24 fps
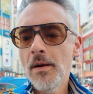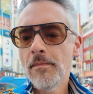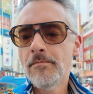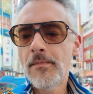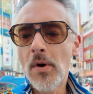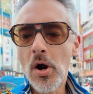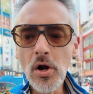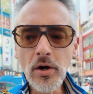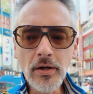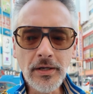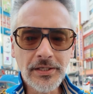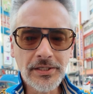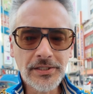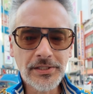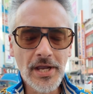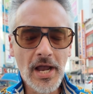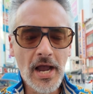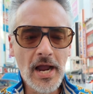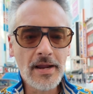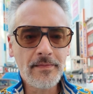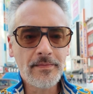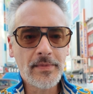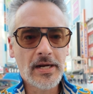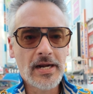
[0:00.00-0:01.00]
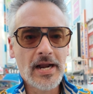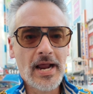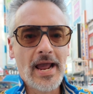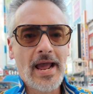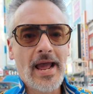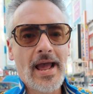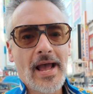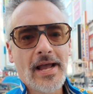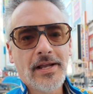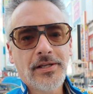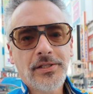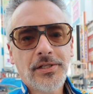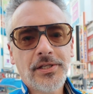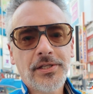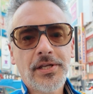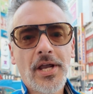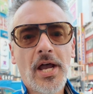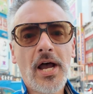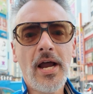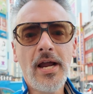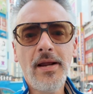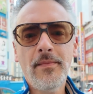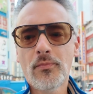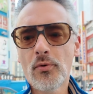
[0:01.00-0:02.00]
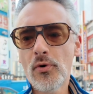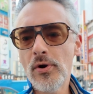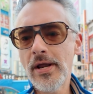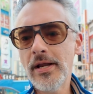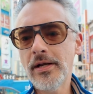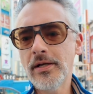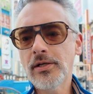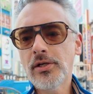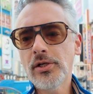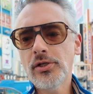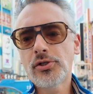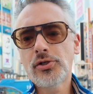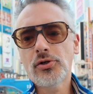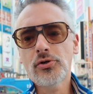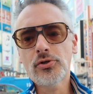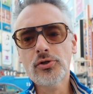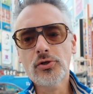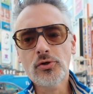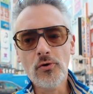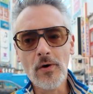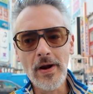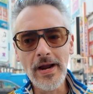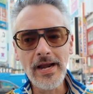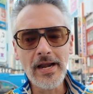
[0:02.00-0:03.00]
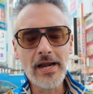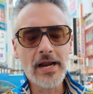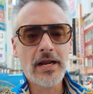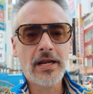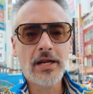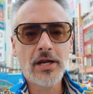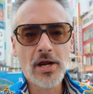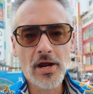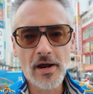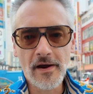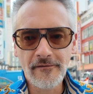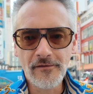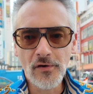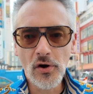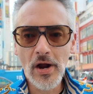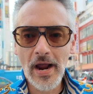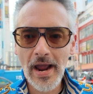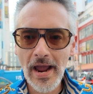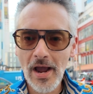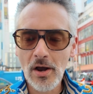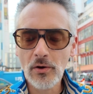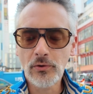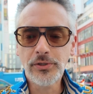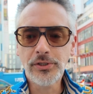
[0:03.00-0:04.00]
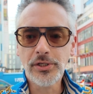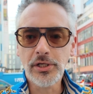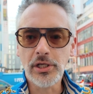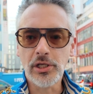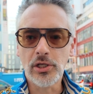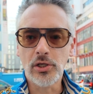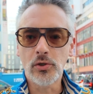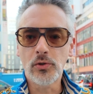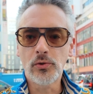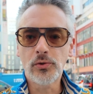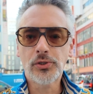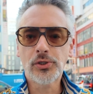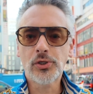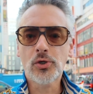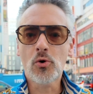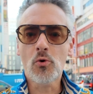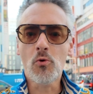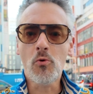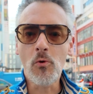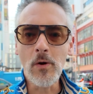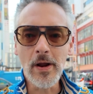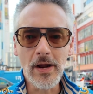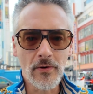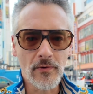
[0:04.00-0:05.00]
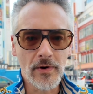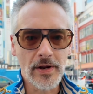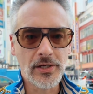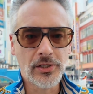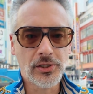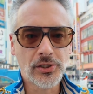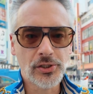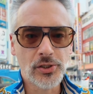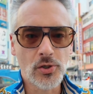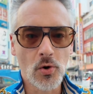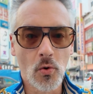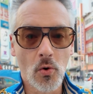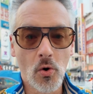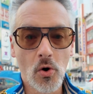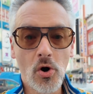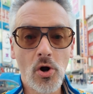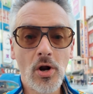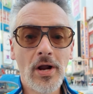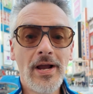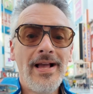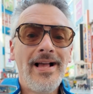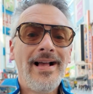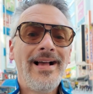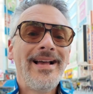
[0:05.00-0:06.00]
Mark Simon asks, Hi Brent, does your training cover how to use Query Store?